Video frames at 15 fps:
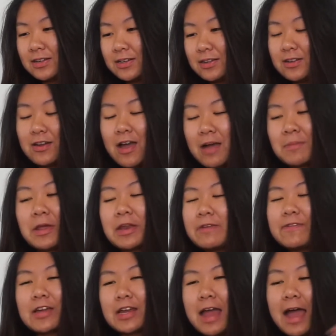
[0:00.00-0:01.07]
You know, I'm not
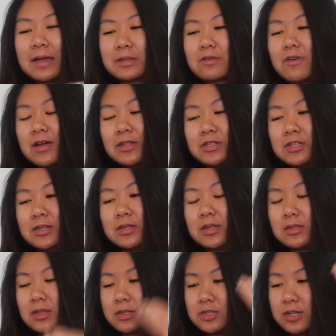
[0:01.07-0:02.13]
even gonna ask questions.
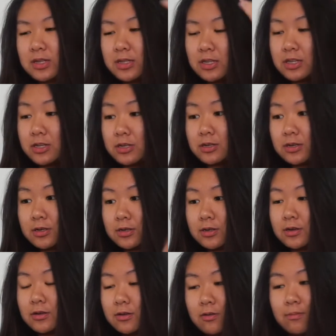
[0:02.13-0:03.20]
This is just
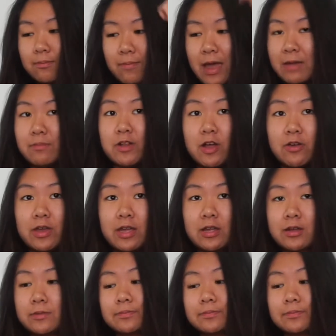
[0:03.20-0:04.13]
mind-blowing.